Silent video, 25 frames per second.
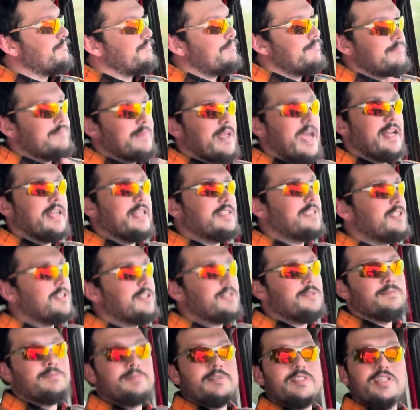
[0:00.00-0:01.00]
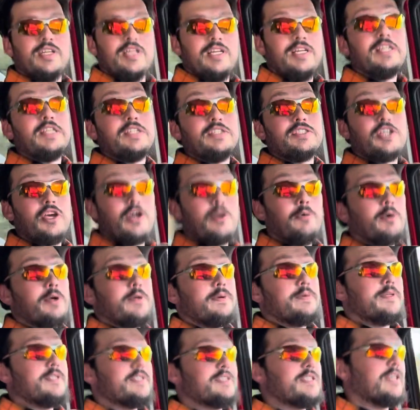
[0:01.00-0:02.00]
92, it's a good
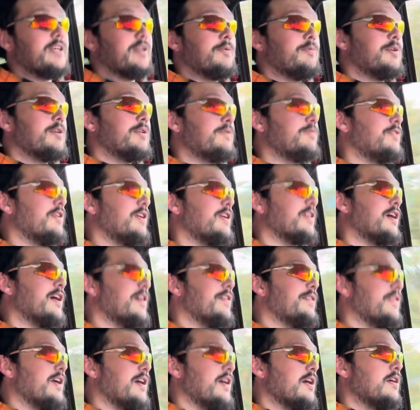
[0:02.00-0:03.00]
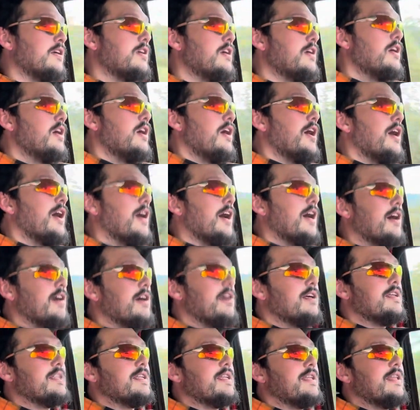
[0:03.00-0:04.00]
one. It's a good one. Fun gun there.
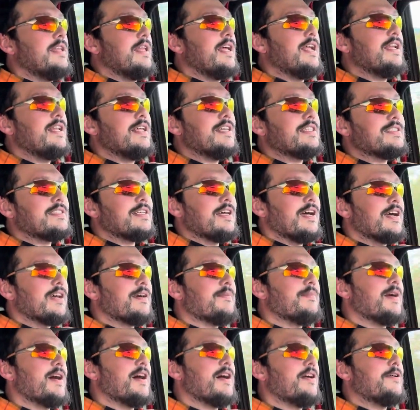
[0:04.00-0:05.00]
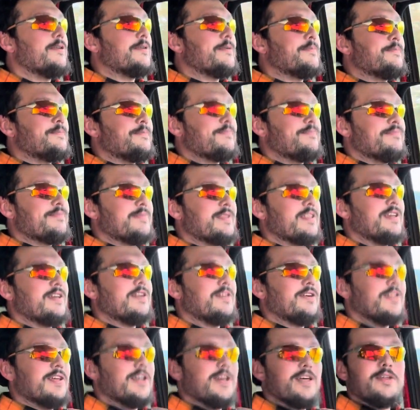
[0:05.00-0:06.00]
And let's talk about
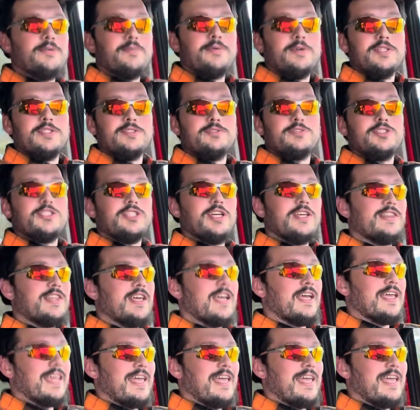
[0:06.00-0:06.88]
the other ones. Shot that